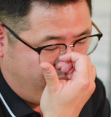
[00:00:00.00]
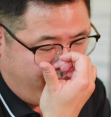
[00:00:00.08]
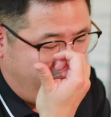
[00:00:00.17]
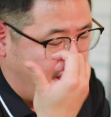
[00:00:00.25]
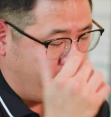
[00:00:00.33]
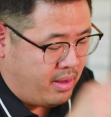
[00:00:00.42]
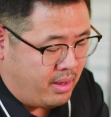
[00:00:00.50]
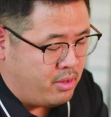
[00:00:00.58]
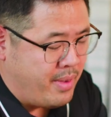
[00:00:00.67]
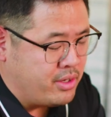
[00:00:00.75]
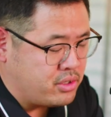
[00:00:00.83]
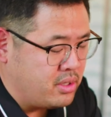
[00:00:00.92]
Now, you
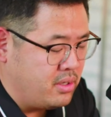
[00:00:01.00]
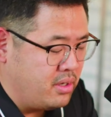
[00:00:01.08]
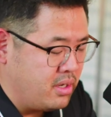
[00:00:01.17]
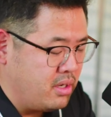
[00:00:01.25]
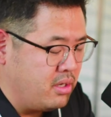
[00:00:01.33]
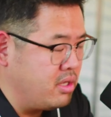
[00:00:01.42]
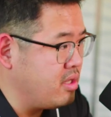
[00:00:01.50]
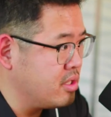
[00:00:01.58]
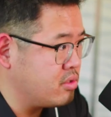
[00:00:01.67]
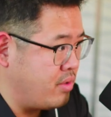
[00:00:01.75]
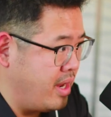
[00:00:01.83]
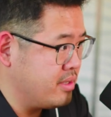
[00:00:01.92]
mentioned
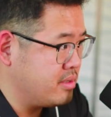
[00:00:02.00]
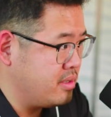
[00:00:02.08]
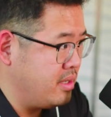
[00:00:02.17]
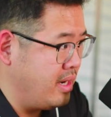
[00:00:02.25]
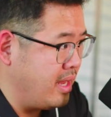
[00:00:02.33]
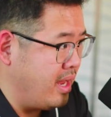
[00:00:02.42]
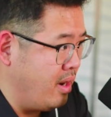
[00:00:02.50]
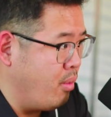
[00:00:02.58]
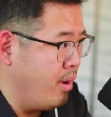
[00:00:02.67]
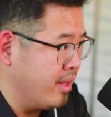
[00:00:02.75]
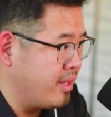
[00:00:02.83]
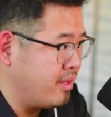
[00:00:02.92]
distressed, and I kind of
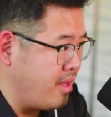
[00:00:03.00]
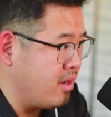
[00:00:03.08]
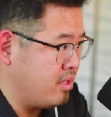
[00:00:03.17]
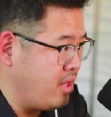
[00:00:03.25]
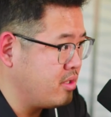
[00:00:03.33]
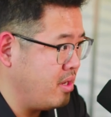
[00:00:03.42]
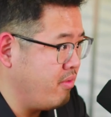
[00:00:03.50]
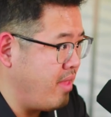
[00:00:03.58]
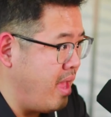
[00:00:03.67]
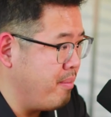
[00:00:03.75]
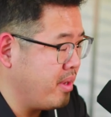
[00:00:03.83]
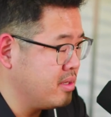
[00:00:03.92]
want to touch on
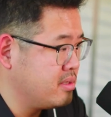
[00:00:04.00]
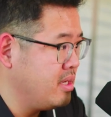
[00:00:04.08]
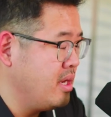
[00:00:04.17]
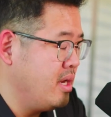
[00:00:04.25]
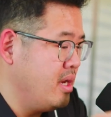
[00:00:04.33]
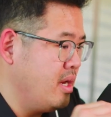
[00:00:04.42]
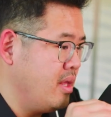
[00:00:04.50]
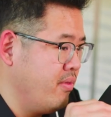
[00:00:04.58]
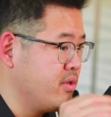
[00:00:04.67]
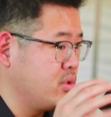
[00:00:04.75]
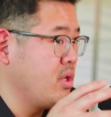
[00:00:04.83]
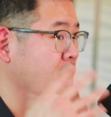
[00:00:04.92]
that because
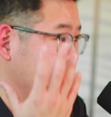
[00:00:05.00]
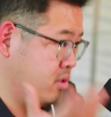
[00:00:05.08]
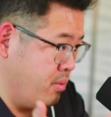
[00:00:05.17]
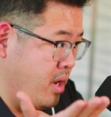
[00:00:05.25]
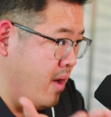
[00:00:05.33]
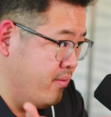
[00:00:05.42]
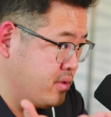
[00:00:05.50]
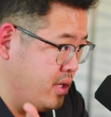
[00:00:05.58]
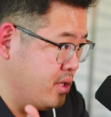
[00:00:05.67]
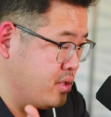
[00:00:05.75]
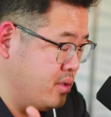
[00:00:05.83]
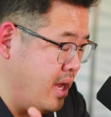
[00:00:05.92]
this was also a
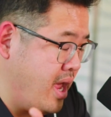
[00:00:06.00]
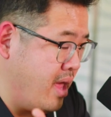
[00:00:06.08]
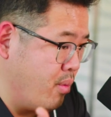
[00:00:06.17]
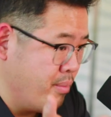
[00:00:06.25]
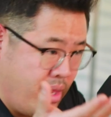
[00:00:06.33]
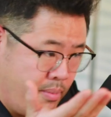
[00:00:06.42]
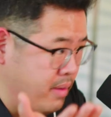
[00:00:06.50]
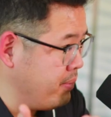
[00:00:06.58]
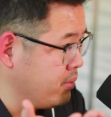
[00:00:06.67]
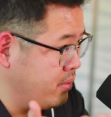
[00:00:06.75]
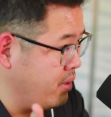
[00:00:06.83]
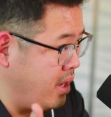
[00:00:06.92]
conversation I had with many
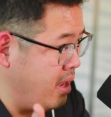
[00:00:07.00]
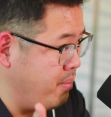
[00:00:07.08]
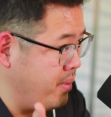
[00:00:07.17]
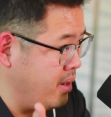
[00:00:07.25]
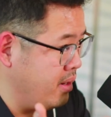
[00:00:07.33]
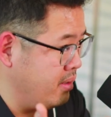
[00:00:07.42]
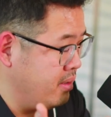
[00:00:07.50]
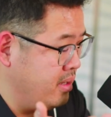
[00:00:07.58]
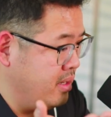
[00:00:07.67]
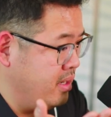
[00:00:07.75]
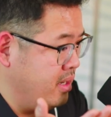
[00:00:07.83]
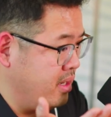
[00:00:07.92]
people during APL.
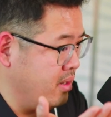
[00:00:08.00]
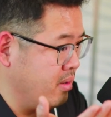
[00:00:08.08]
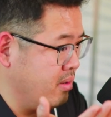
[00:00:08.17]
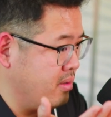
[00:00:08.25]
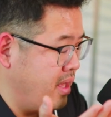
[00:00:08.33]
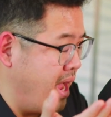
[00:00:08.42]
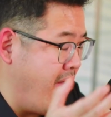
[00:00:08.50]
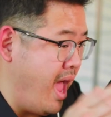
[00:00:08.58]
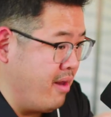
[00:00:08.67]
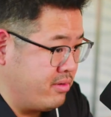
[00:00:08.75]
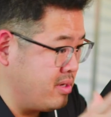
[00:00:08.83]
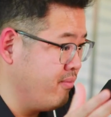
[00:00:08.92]
I
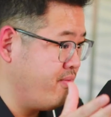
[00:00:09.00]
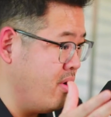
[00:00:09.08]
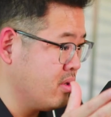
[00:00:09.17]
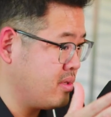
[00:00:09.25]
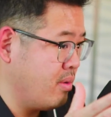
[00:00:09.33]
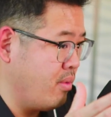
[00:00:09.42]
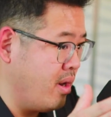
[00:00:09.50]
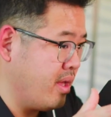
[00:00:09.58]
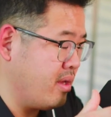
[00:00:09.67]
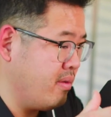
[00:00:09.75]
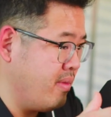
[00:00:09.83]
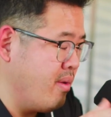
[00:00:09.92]
had some folks that were
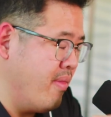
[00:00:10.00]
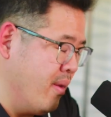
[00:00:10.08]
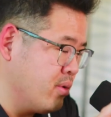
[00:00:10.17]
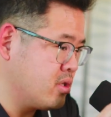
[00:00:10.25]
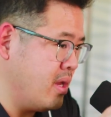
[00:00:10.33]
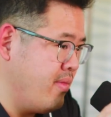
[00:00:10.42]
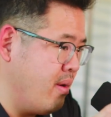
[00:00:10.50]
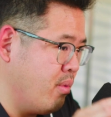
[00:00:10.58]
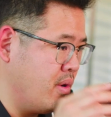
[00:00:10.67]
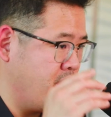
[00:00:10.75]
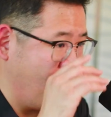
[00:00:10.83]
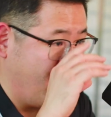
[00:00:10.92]
like, and they
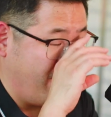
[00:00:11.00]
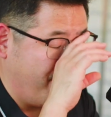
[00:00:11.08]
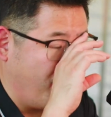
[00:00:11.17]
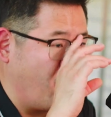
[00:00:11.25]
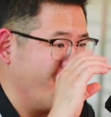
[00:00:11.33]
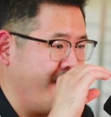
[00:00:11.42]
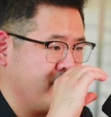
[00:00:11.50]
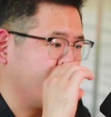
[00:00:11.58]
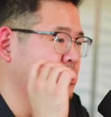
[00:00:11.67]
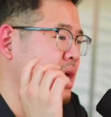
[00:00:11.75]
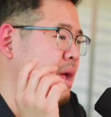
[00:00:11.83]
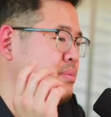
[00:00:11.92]
were more
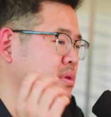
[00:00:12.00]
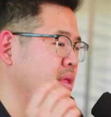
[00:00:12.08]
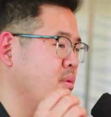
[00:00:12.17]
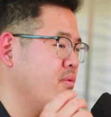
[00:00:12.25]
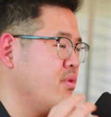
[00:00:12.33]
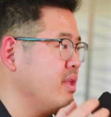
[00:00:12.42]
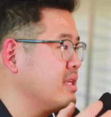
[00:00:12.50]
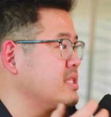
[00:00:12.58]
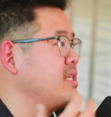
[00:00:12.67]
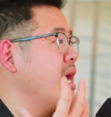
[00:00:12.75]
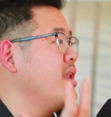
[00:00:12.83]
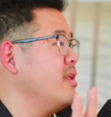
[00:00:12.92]
investor types, and they were really
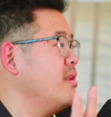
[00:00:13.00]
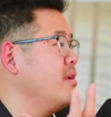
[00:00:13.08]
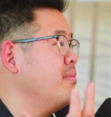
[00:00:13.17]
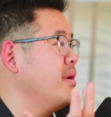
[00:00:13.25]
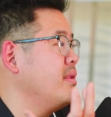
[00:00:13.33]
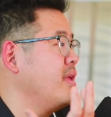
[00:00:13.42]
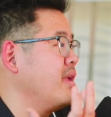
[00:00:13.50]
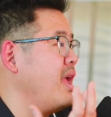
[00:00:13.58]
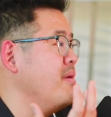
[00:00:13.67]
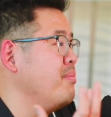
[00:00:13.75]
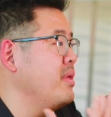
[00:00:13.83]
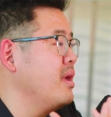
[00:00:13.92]
excited about like
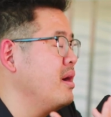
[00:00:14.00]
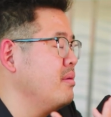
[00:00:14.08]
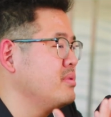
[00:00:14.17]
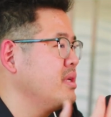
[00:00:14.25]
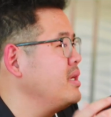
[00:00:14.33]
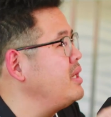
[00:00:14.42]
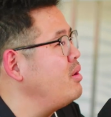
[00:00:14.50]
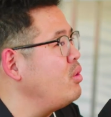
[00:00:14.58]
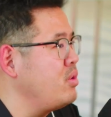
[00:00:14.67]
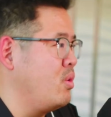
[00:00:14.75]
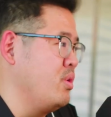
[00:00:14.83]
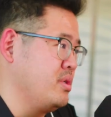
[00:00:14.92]
NPL. I was like,
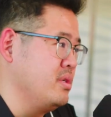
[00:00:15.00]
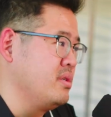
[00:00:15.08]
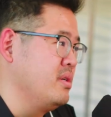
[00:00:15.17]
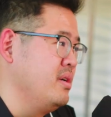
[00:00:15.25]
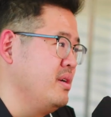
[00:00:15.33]
hold your horses,